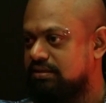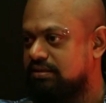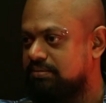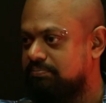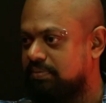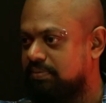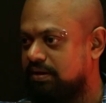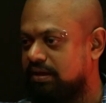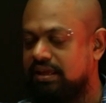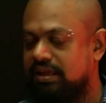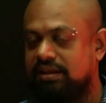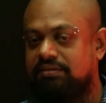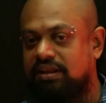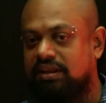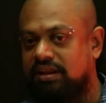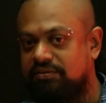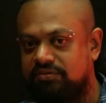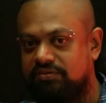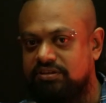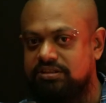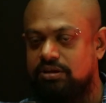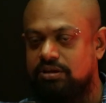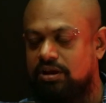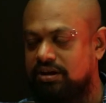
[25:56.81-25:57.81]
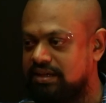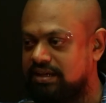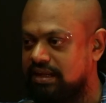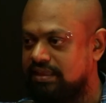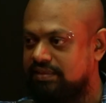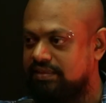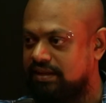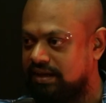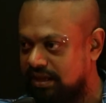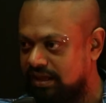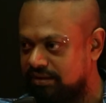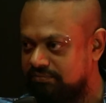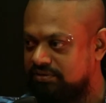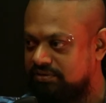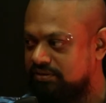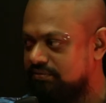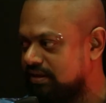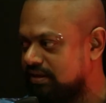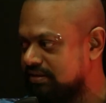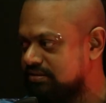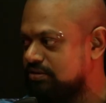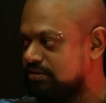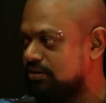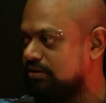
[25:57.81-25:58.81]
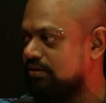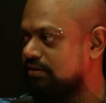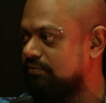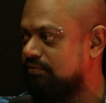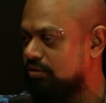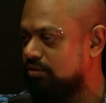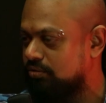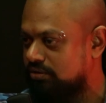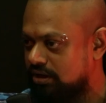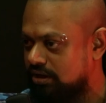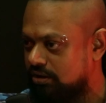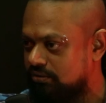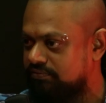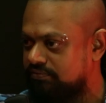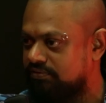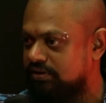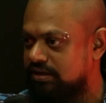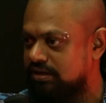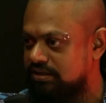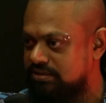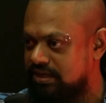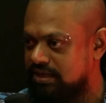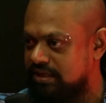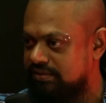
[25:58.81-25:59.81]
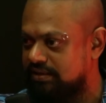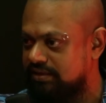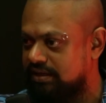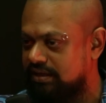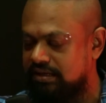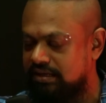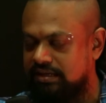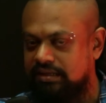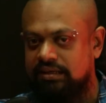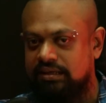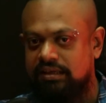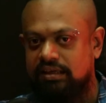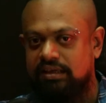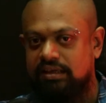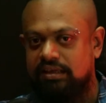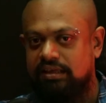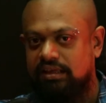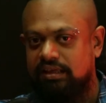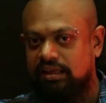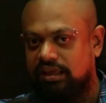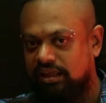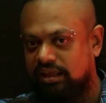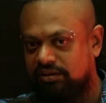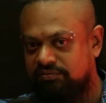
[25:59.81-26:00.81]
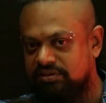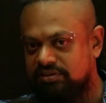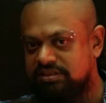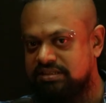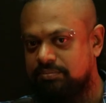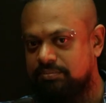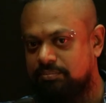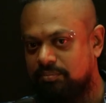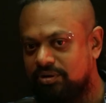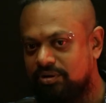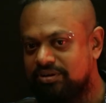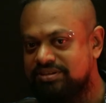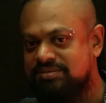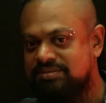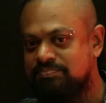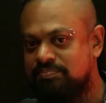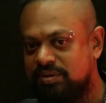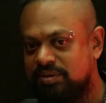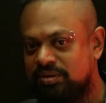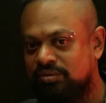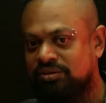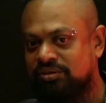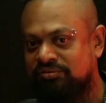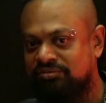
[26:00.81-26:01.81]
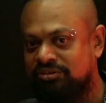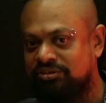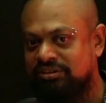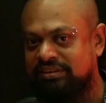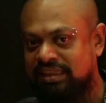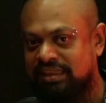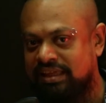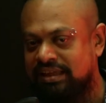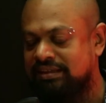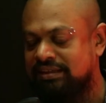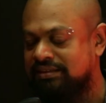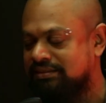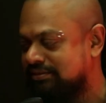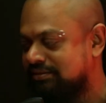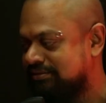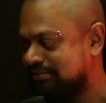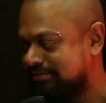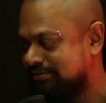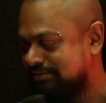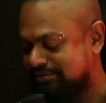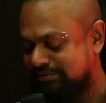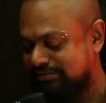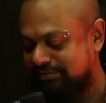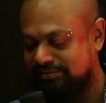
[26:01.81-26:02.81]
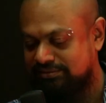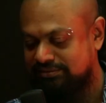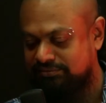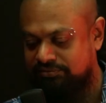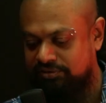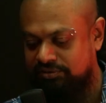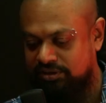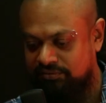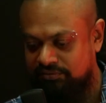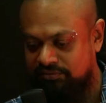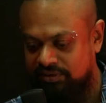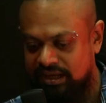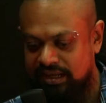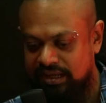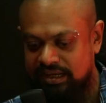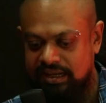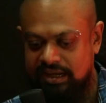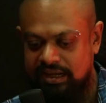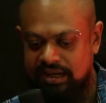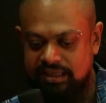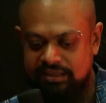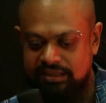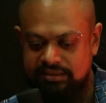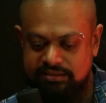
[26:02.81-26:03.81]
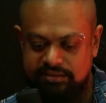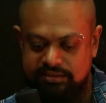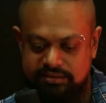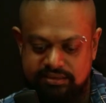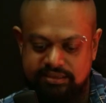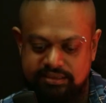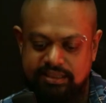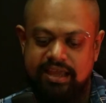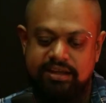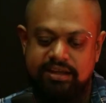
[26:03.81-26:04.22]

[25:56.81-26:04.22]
it it was not like that everyone sort of looked out for each other and yeah. it was the most beautiful thing for a while and i like